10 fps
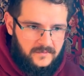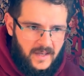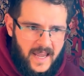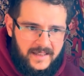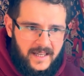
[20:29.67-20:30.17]

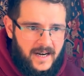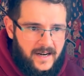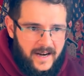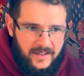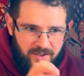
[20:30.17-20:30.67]
and there are
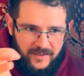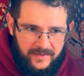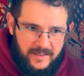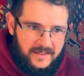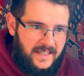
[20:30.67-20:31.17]
energy
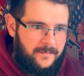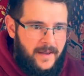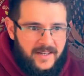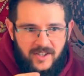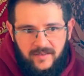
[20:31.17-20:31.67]
fields and
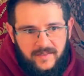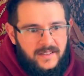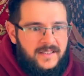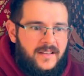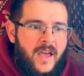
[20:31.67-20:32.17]
magic
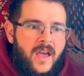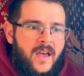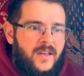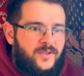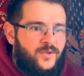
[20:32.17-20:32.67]
fields
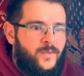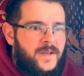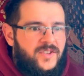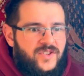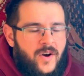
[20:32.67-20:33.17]
through
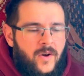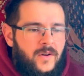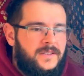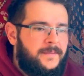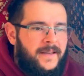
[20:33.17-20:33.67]
which all
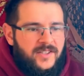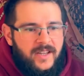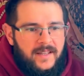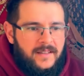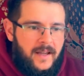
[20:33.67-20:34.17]
the magic
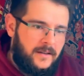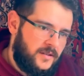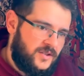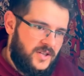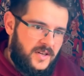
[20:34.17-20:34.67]
and the
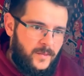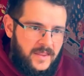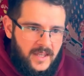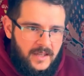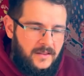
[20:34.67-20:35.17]
energy
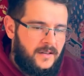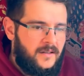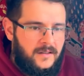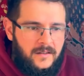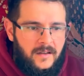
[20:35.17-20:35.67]
within
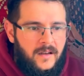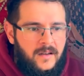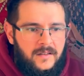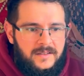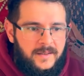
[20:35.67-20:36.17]

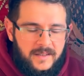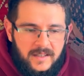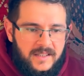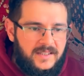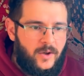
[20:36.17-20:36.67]
the
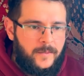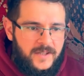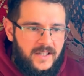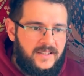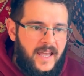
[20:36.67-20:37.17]
cursed
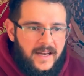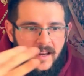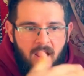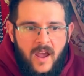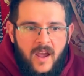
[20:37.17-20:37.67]
object can,
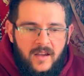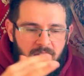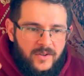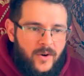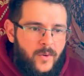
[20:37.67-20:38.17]
you
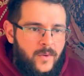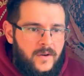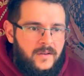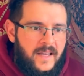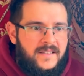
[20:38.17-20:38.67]
know,
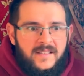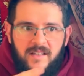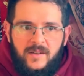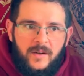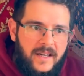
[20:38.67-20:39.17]
can
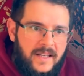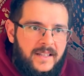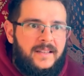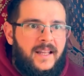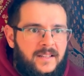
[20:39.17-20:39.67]
circulate,
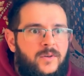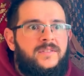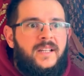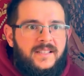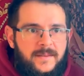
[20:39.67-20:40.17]
and that
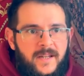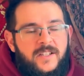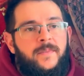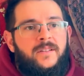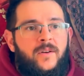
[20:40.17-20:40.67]
contains the magic,
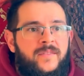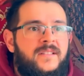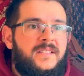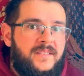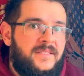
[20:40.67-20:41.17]
but
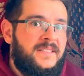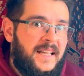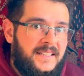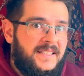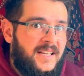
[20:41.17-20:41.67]
obviously even that
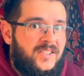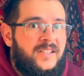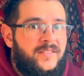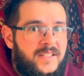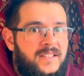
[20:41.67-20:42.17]
is actually
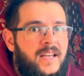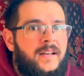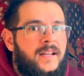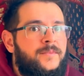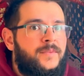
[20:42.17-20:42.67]
risky and
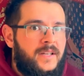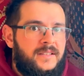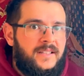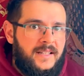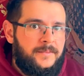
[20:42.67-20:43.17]
can break at
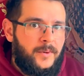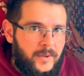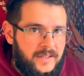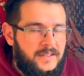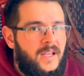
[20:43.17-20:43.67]
any
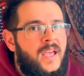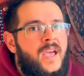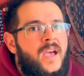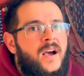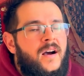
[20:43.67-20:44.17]
point.
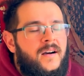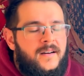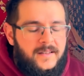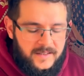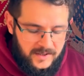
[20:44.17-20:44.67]

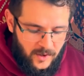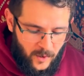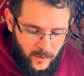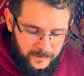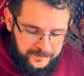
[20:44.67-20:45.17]
So